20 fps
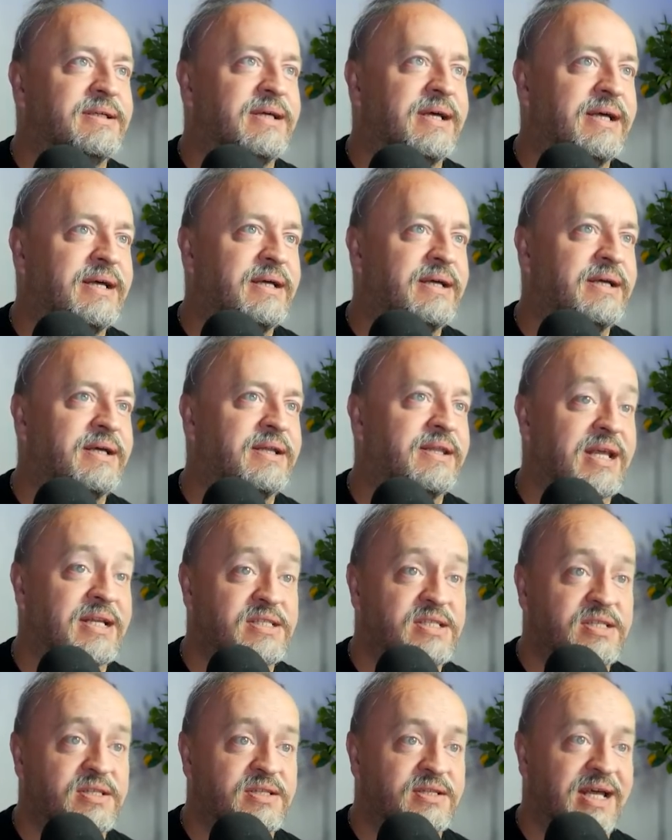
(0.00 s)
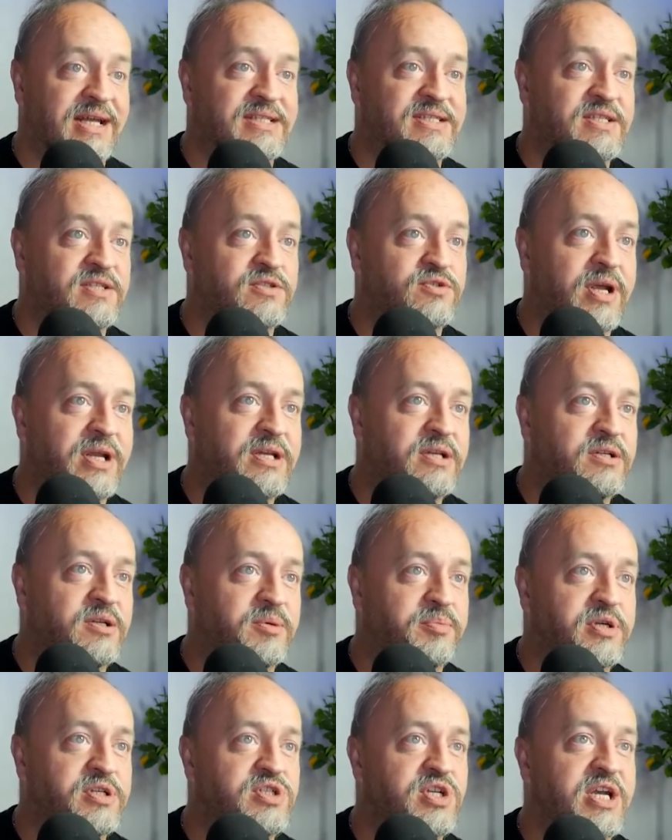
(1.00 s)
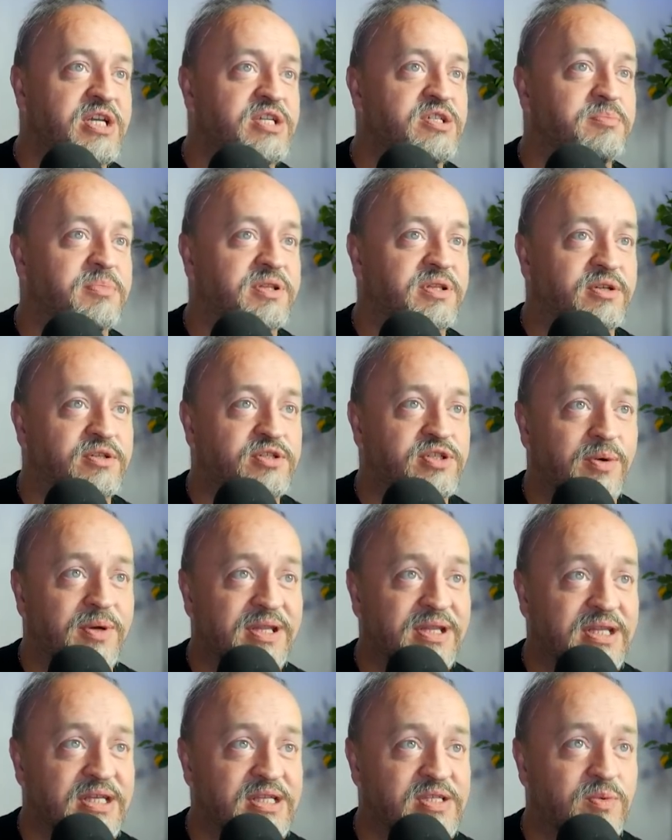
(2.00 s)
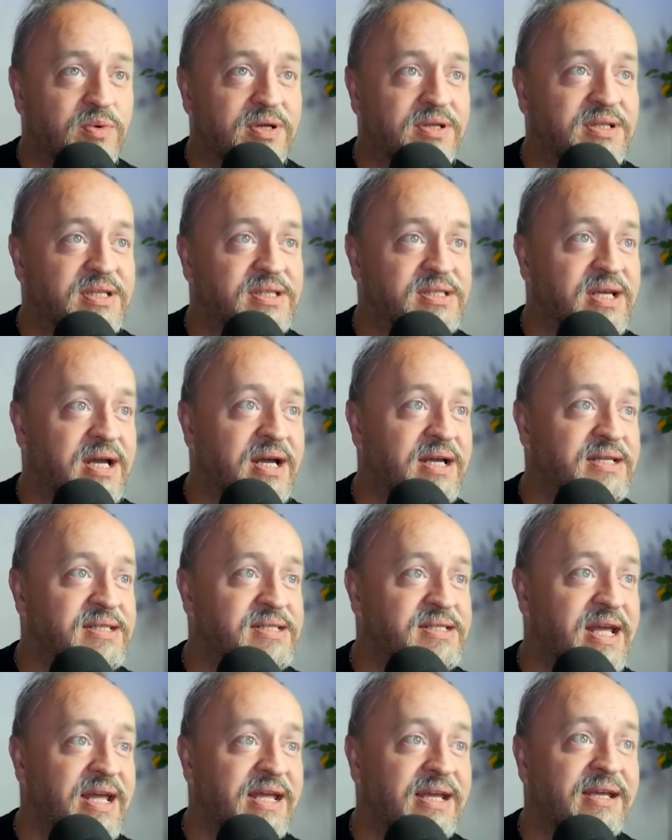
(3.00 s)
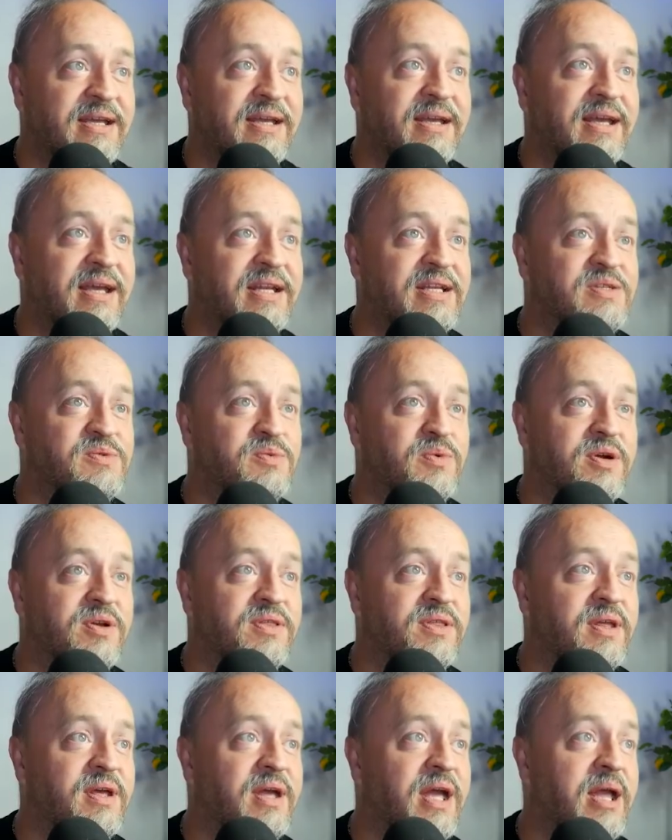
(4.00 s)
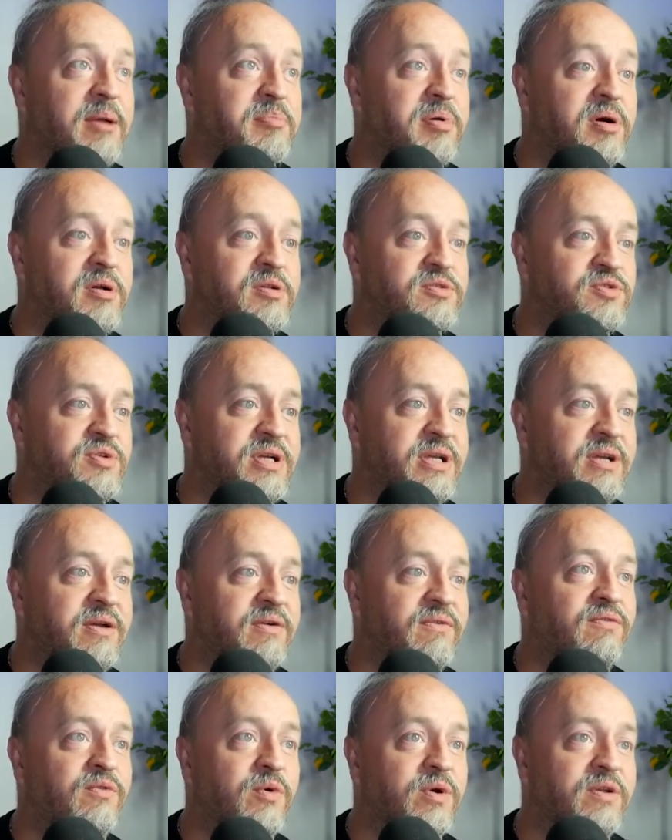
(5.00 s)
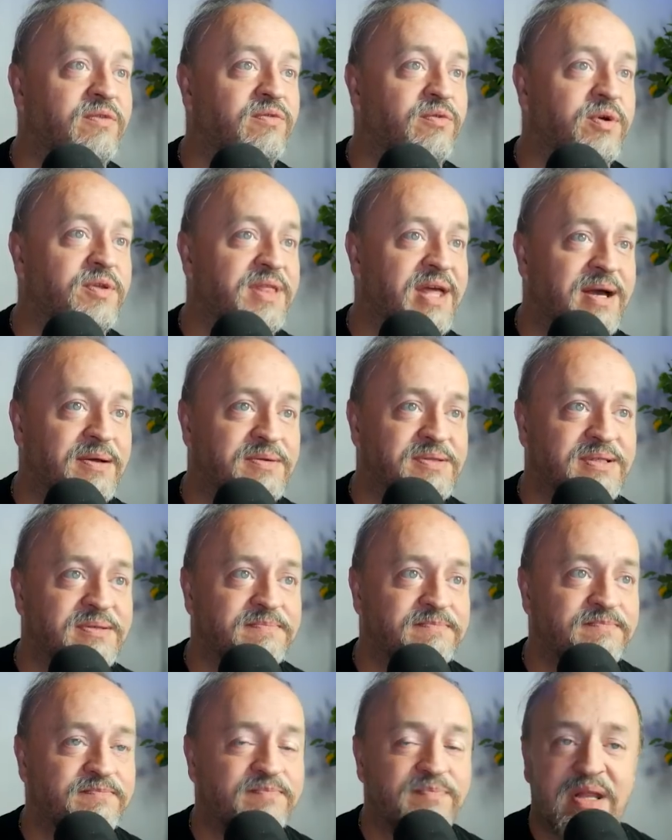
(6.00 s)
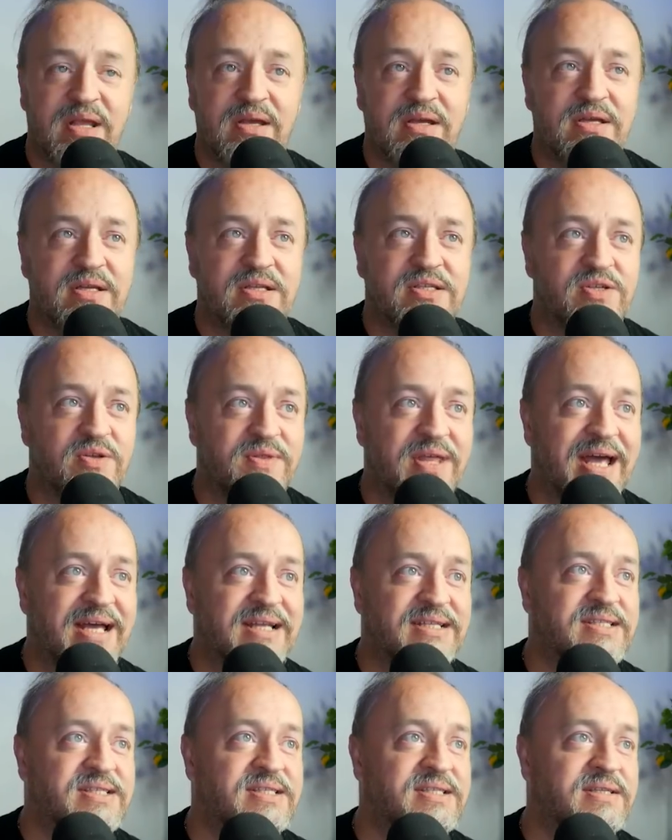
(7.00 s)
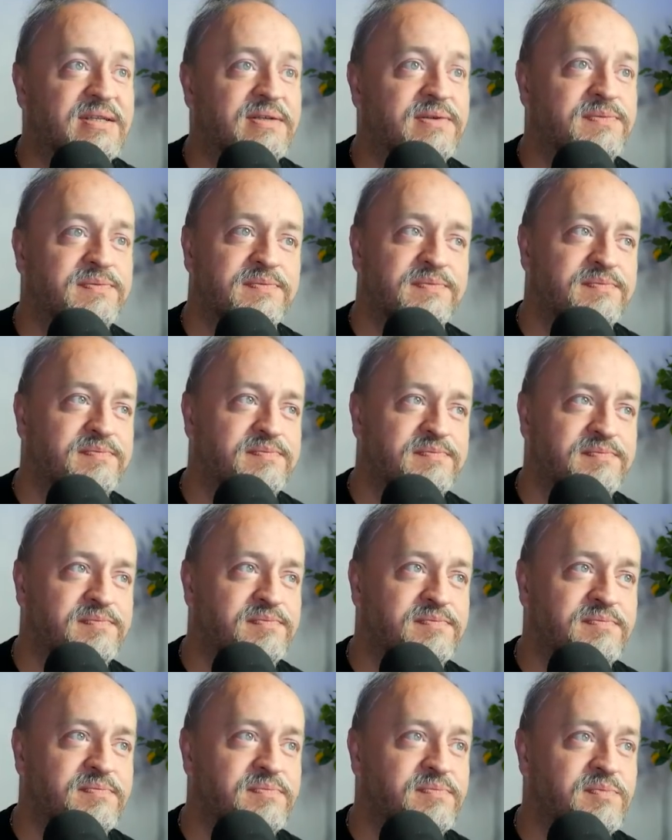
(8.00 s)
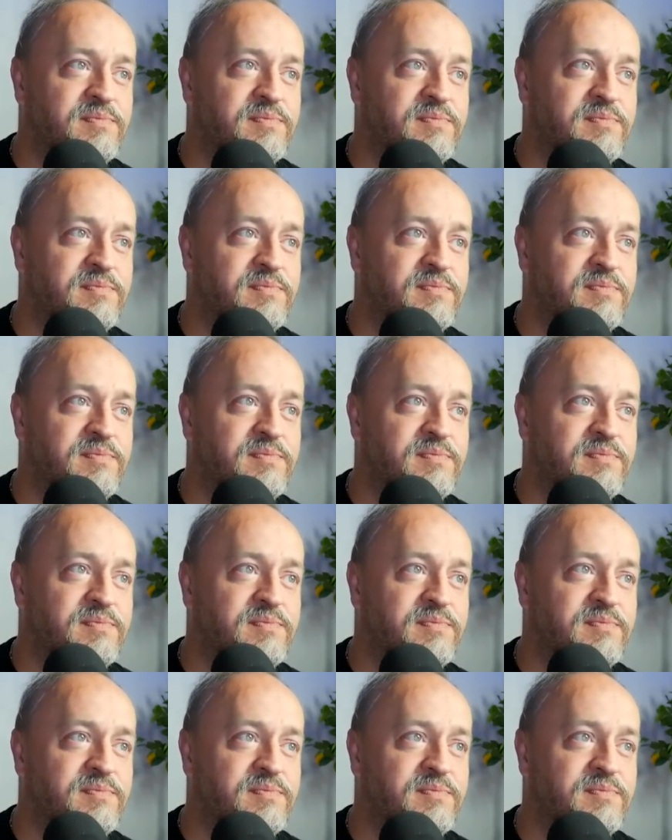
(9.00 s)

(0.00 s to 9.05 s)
uh, that's that's the trade-in depreciation, but they're showing this one. This guy is saying it is worth a paltry forty-four thousand. So that's hmm,